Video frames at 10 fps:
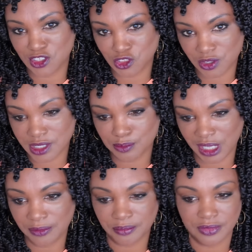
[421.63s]
So trust
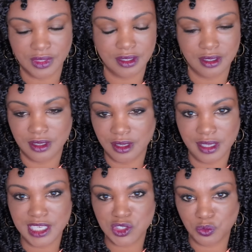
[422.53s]
me,
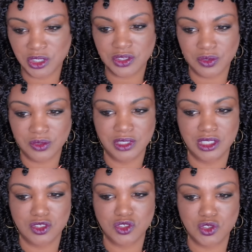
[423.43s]
it's worth
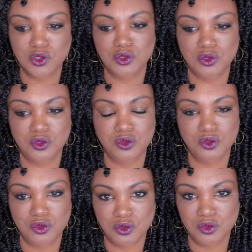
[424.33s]
going to
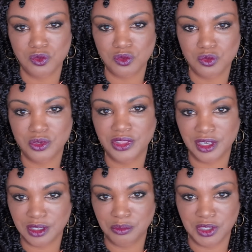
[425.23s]
the
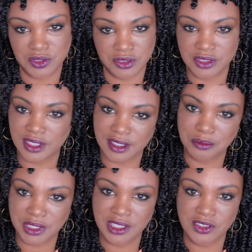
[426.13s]
computers and
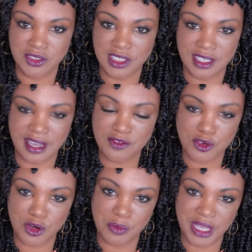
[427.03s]
completing your TDAC
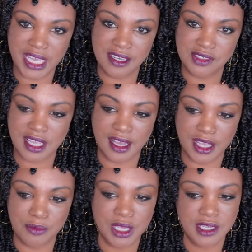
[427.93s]
form ahead of
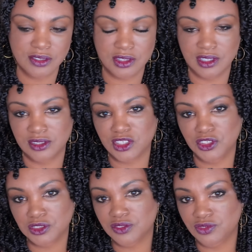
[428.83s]
time so there's
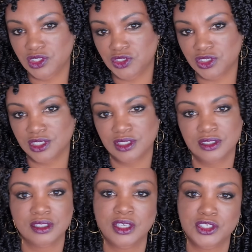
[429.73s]
no
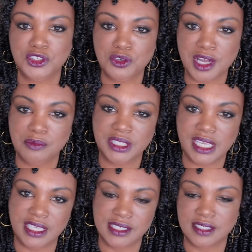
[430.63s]
confusion, no
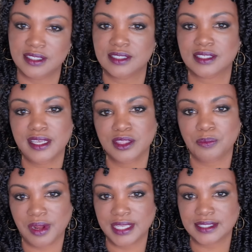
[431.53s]
complications, and the
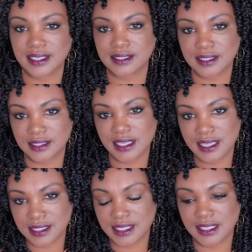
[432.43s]
process is
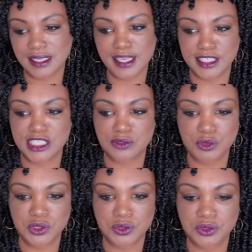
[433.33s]
easy and
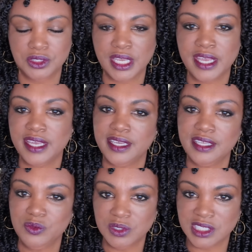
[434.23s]
smooth, and
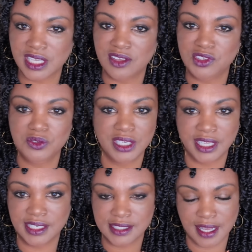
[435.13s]
it will save you a
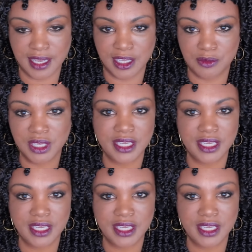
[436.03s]
lot of time